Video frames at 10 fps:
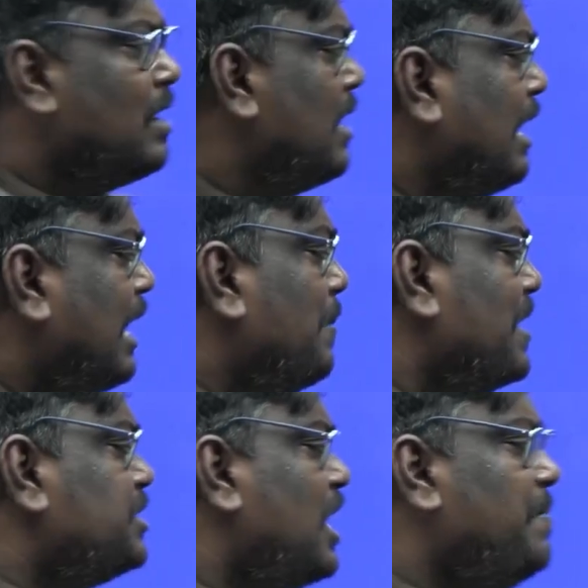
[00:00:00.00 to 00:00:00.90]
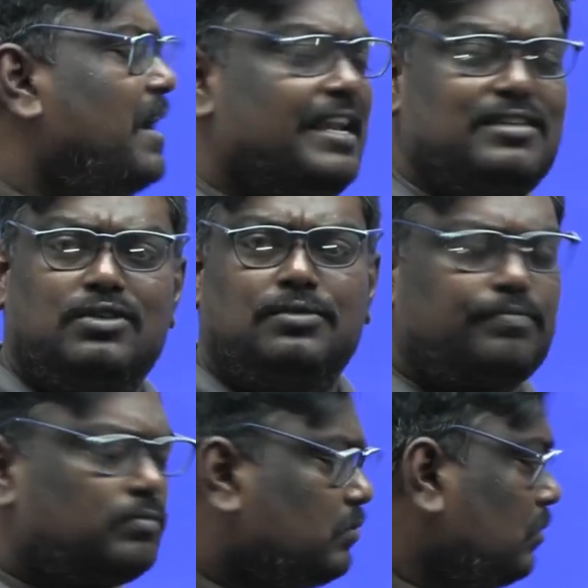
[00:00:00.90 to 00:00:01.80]
commercial buildings,
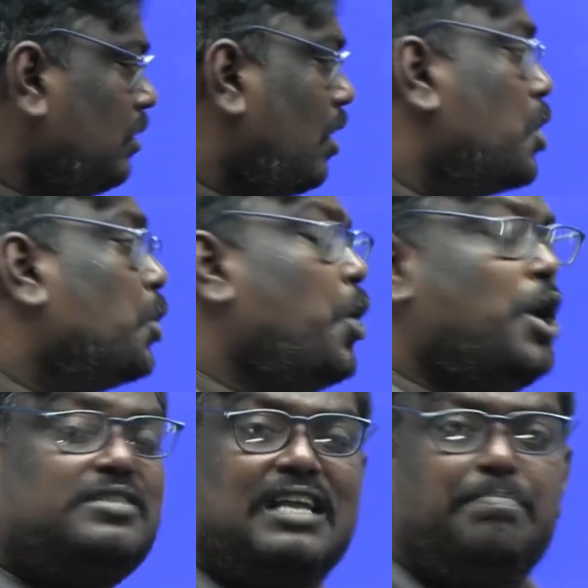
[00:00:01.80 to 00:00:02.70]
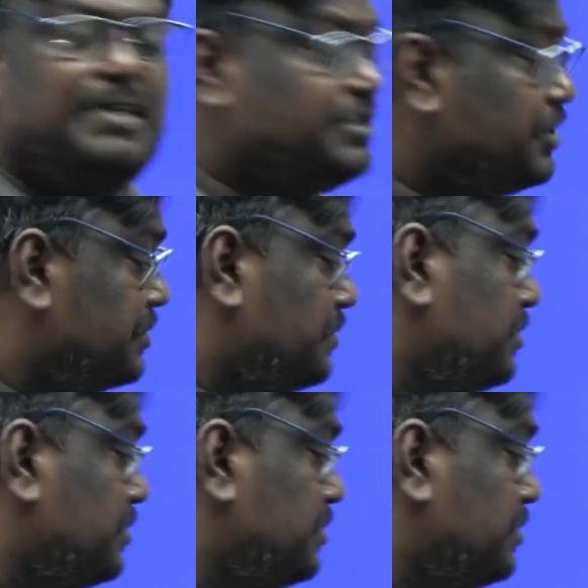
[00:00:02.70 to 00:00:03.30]
roads and bridges,